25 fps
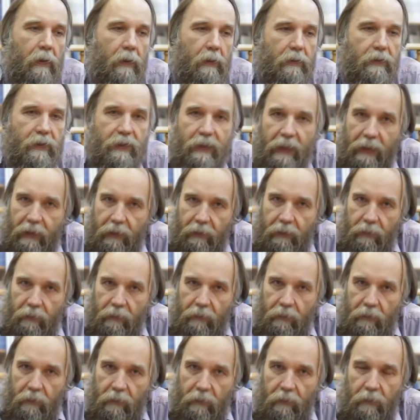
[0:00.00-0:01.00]
second
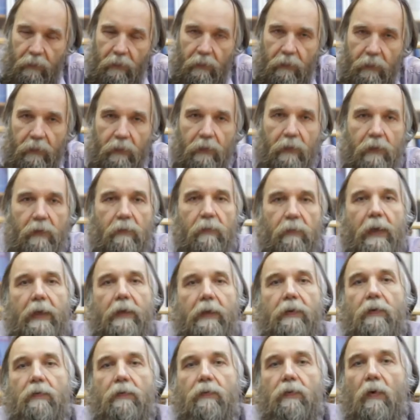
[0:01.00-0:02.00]

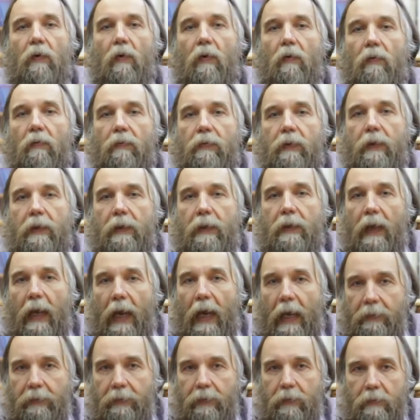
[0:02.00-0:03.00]
derivative of the
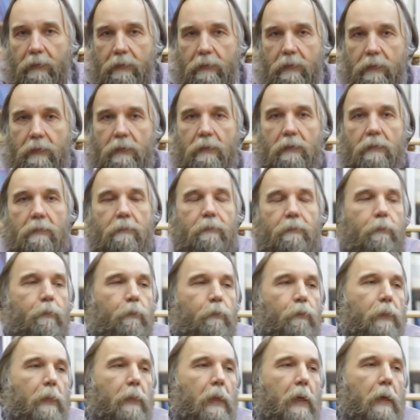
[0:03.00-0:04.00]
ethnos,
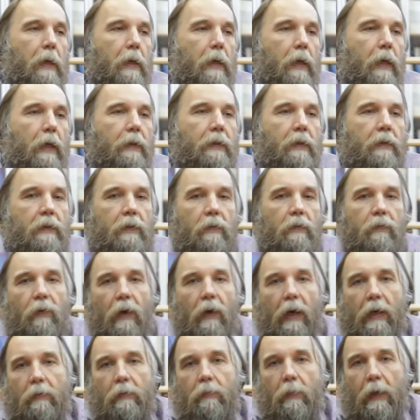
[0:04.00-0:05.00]

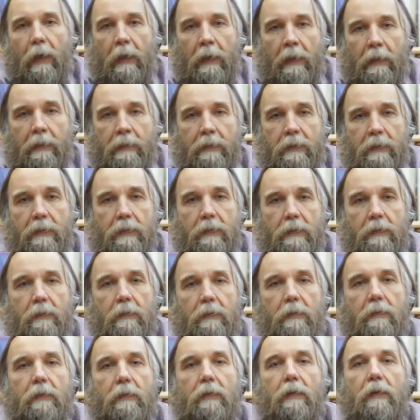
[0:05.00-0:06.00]
identified by us
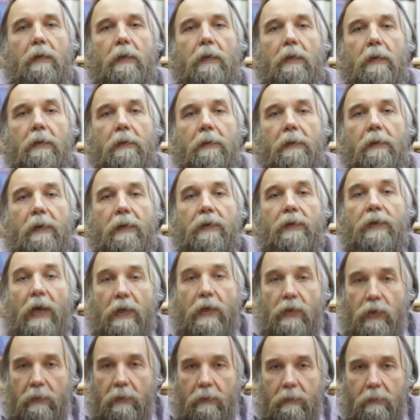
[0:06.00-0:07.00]
in the
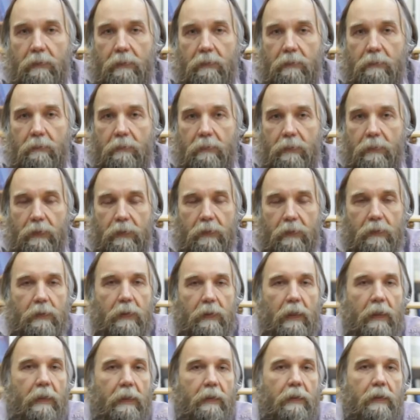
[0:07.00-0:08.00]
national
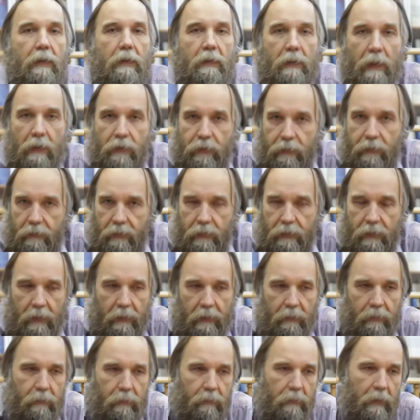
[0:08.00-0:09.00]
society, national
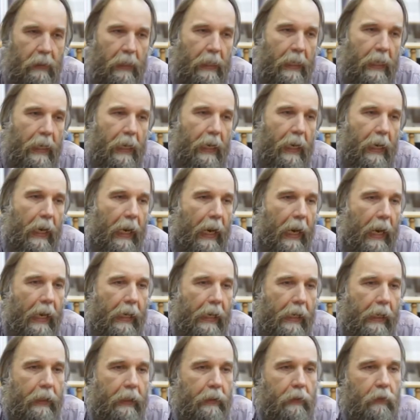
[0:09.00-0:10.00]
statehood,
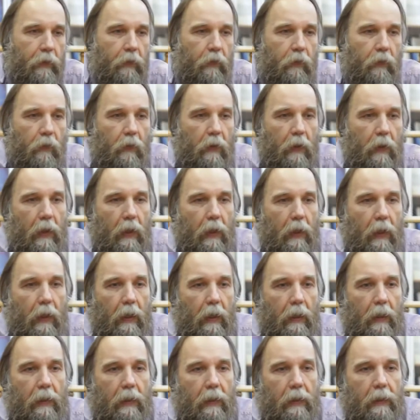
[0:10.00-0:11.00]
and
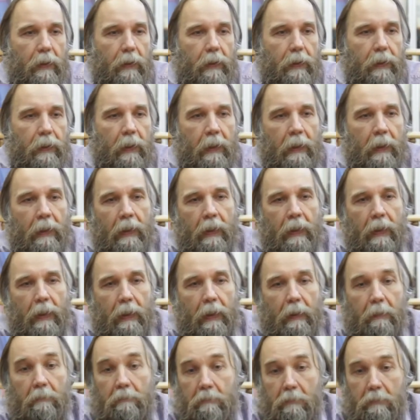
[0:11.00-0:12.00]
the
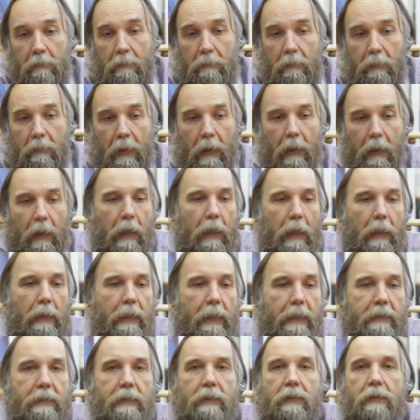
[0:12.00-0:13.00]

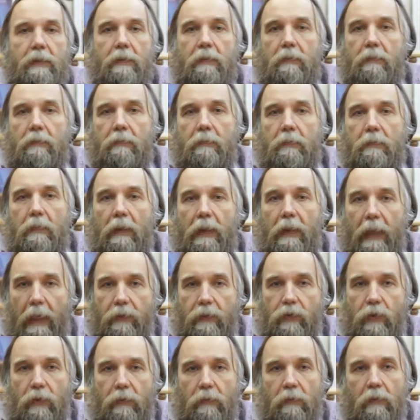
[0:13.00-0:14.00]
last
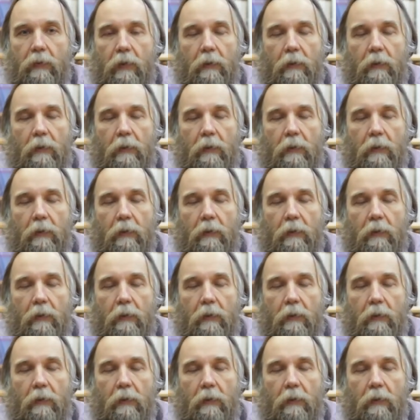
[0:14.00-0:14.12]
lecture